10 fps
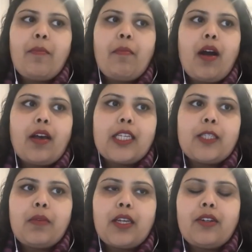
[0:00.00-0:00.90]
my
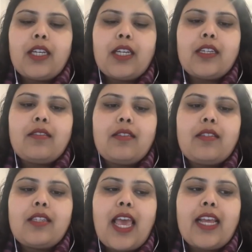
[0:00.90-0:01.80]

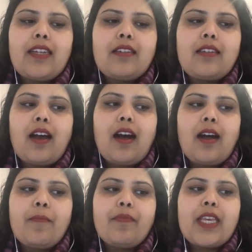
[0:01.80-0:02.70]
experience and um,